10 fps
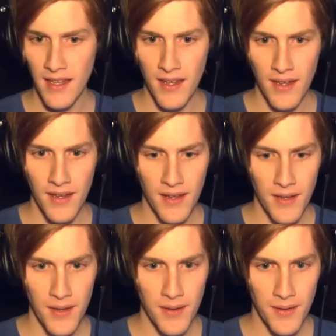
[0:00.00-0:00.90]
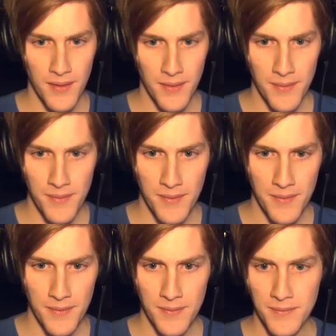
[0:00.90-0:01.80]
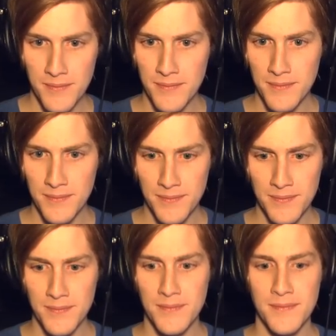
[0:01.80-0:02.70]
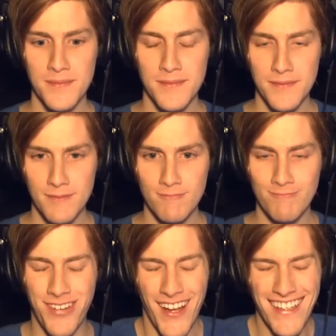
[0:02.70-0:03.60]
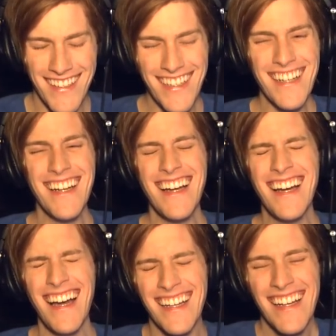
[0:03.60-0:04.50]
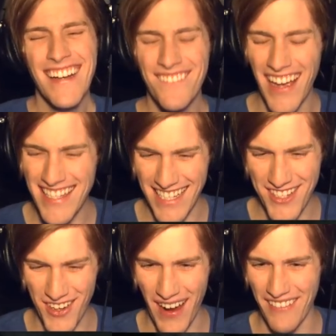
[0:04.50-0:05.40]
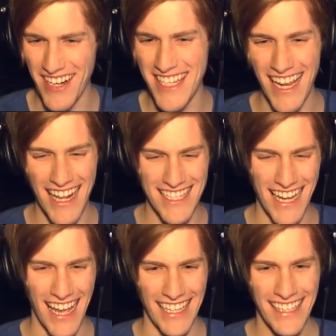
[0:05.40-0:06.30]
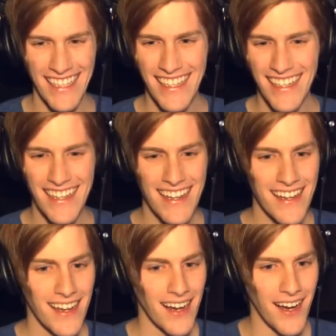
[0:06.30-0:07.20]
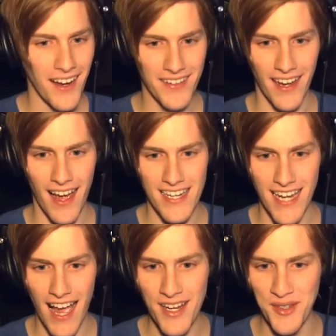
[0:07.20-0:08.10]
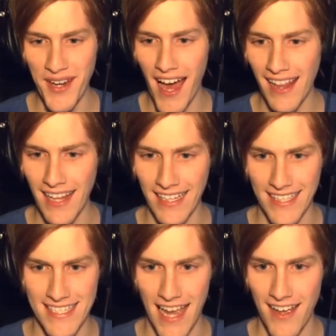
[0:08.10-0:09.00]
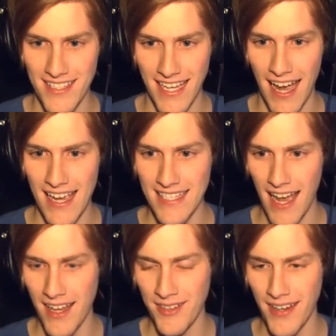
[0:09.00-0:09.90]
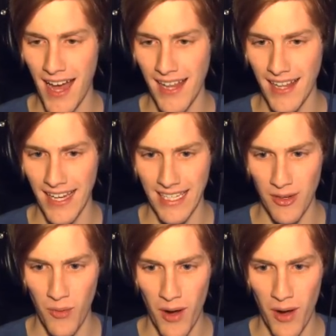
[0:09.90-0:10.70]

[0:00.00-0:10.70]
Tonight on Sewer Gators, another worthless fucking shithole. Happy? Best intro ever. Stop. ten out of ten. Oh gosh, I do not like this house, guys. I do not like it